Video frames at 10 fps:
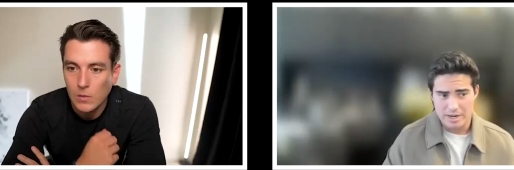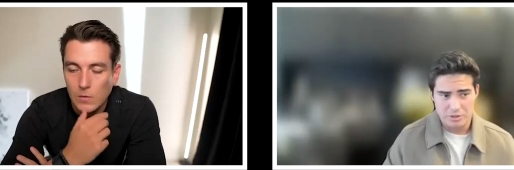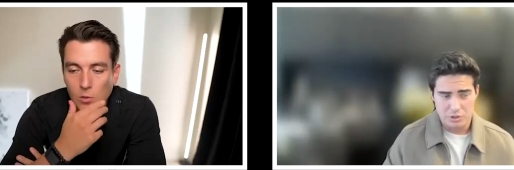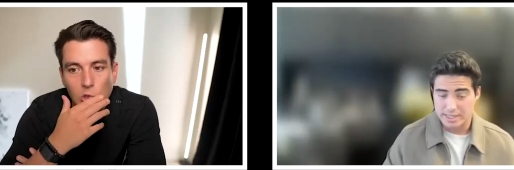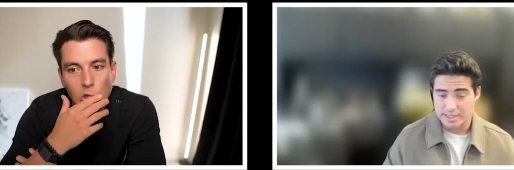Speaker 1: when I
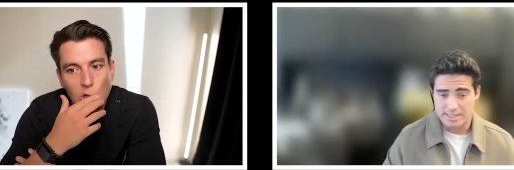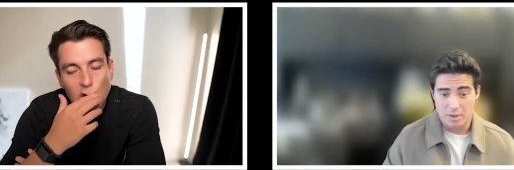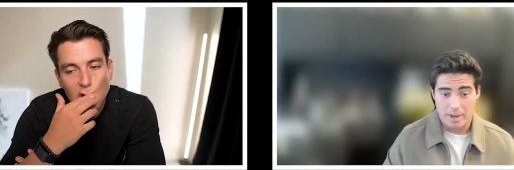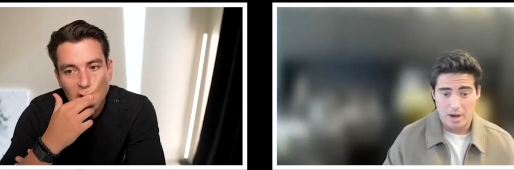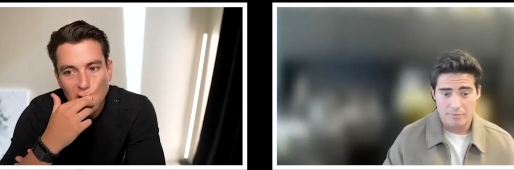was trying to
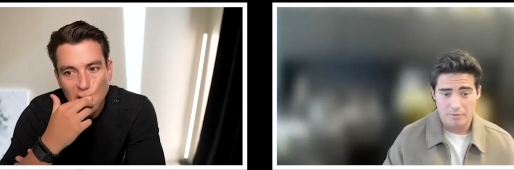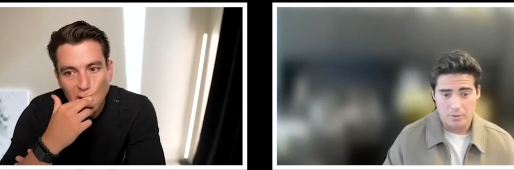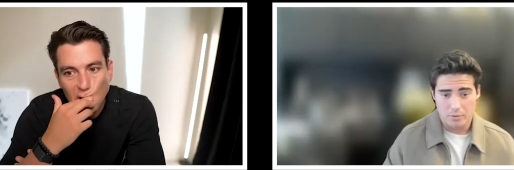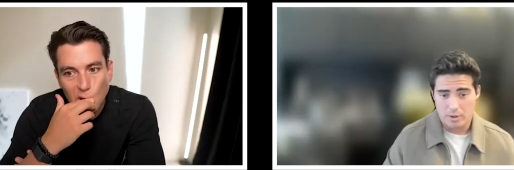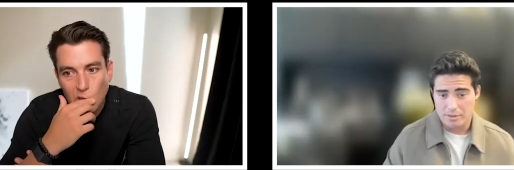sell my
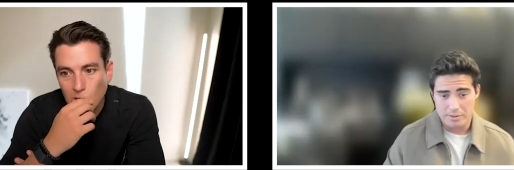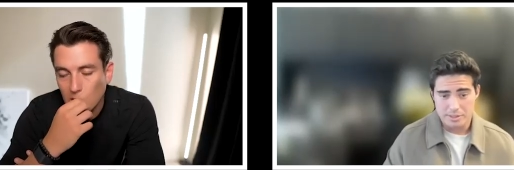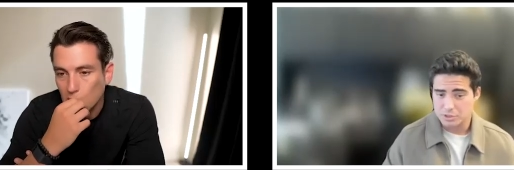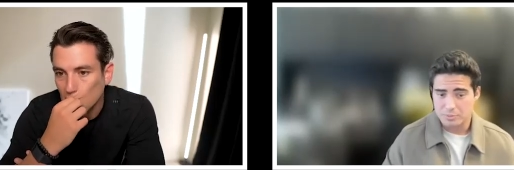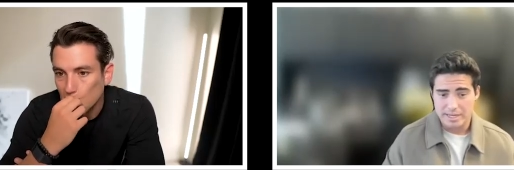offer, whether
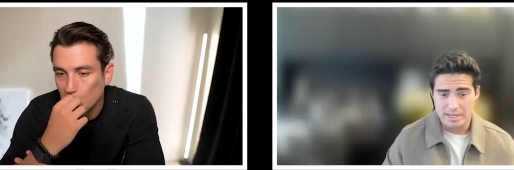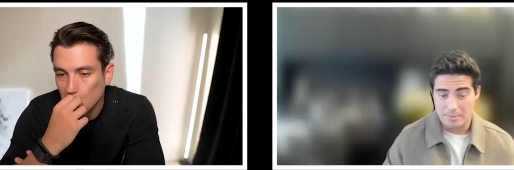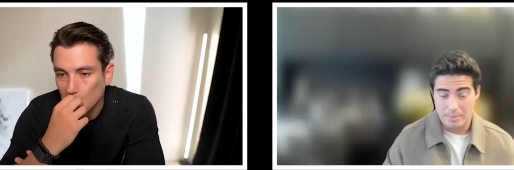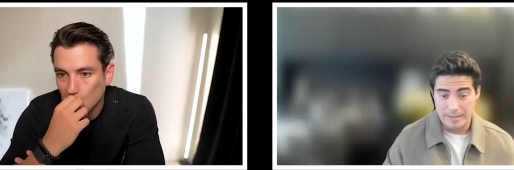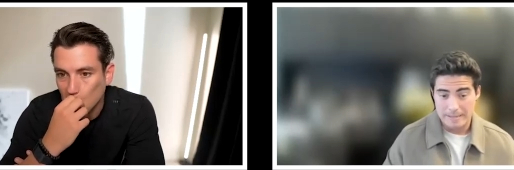it just be
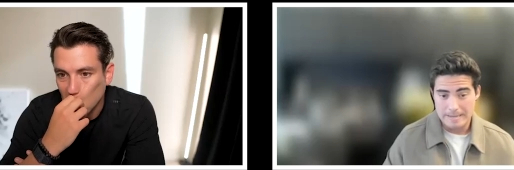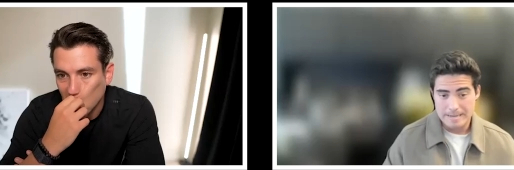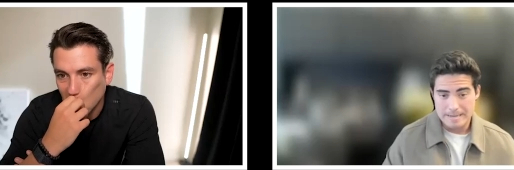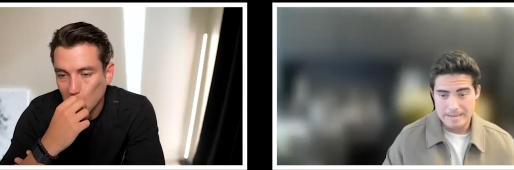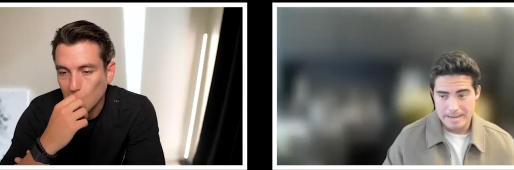clipping
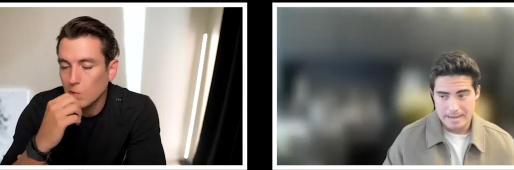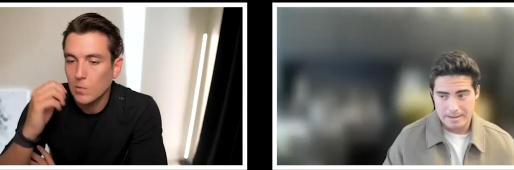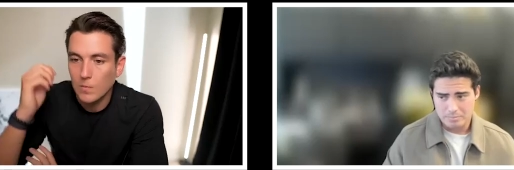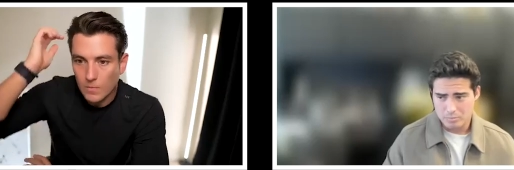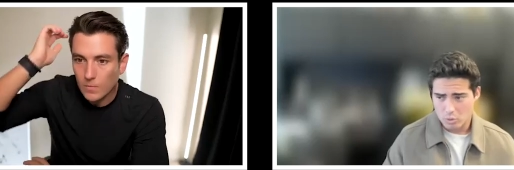
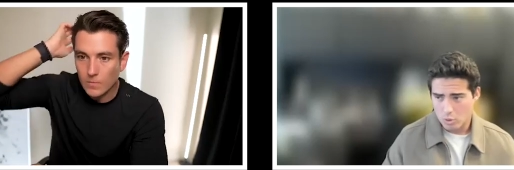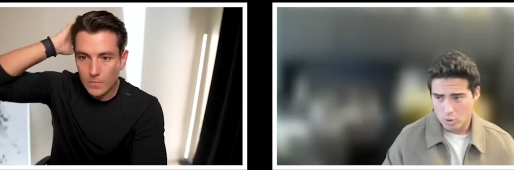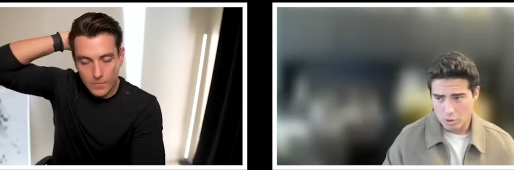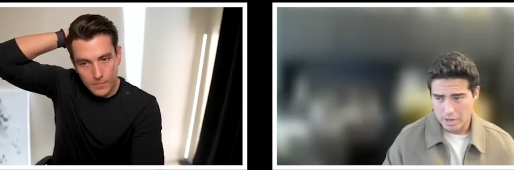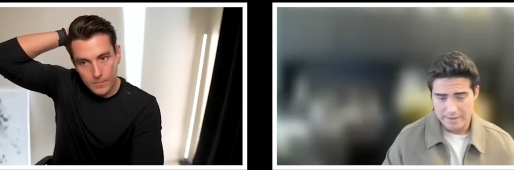um,
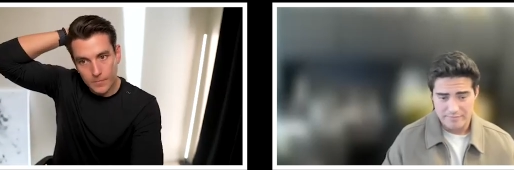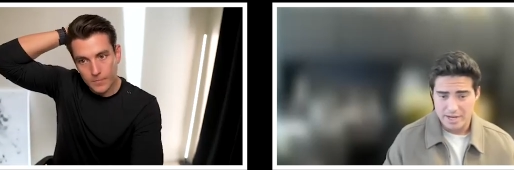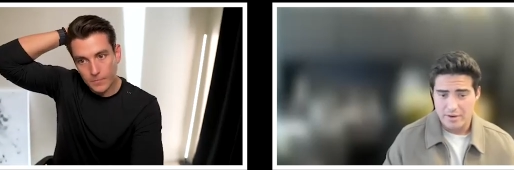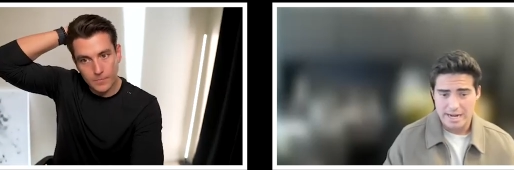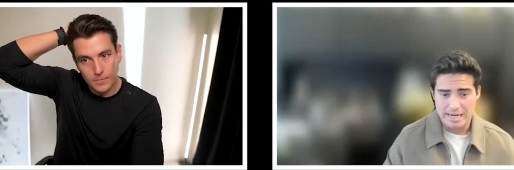or
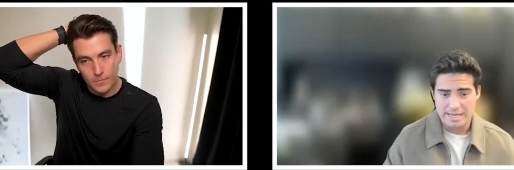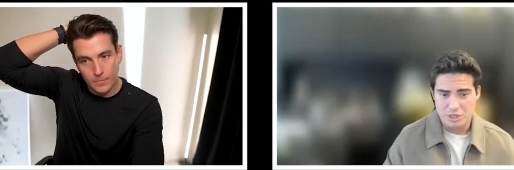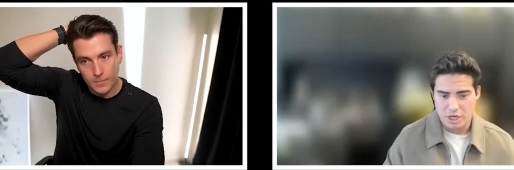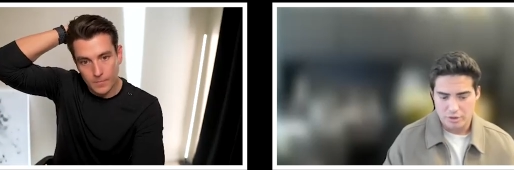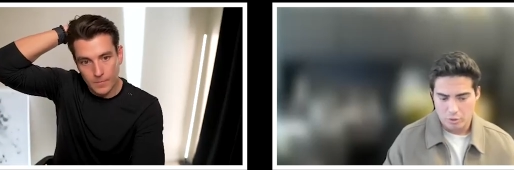video editing
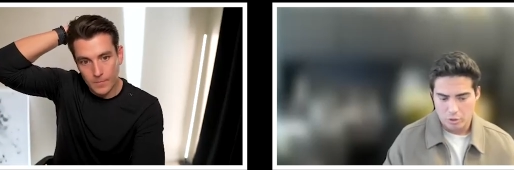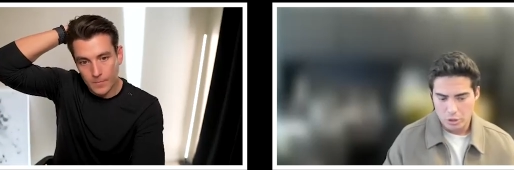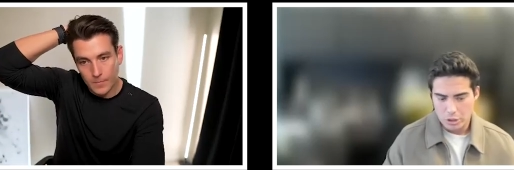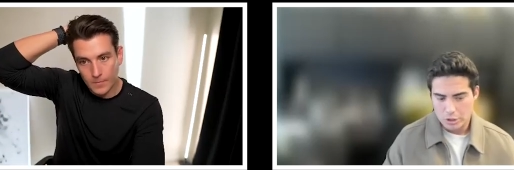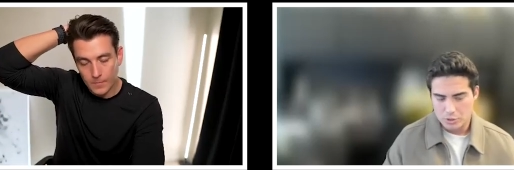in general,
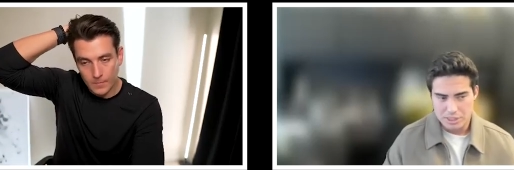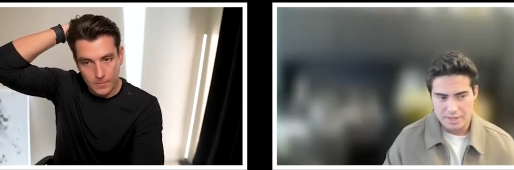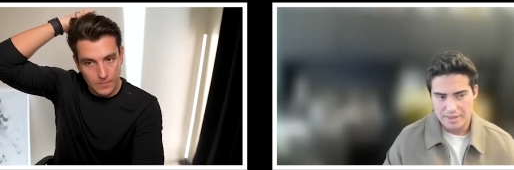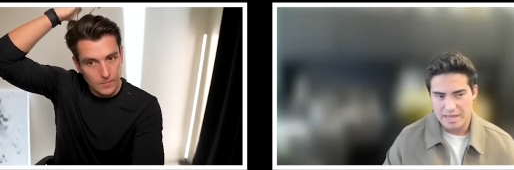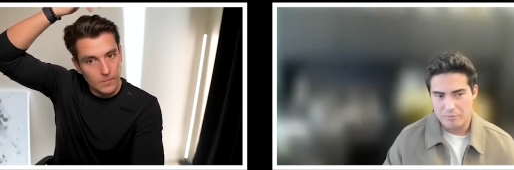there was
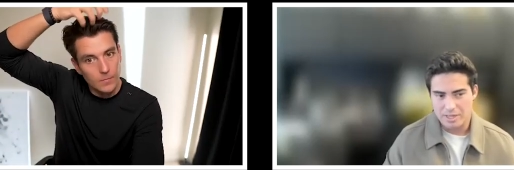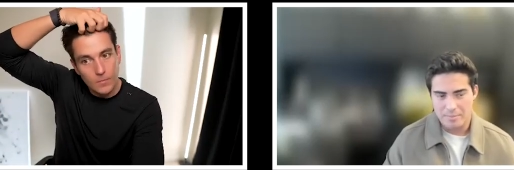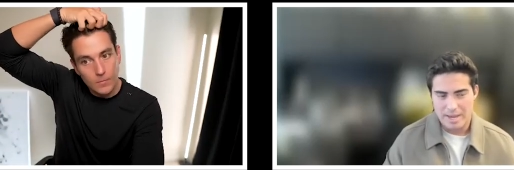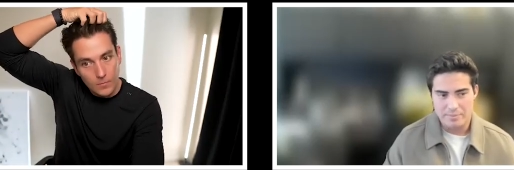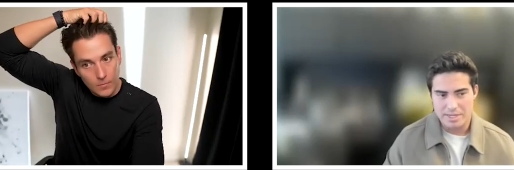nothing that really
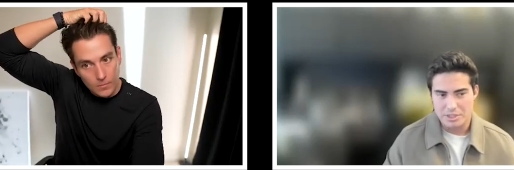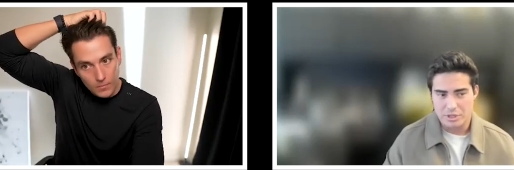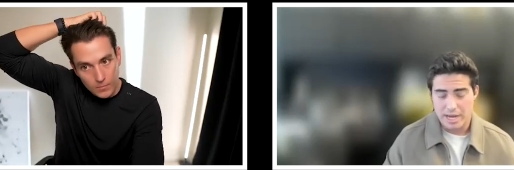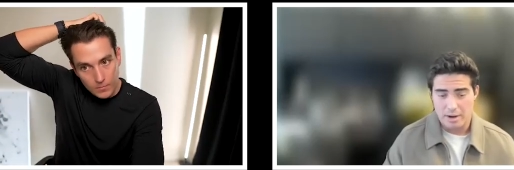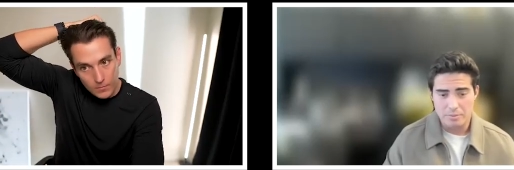made me
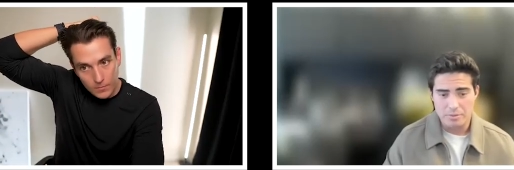stood out.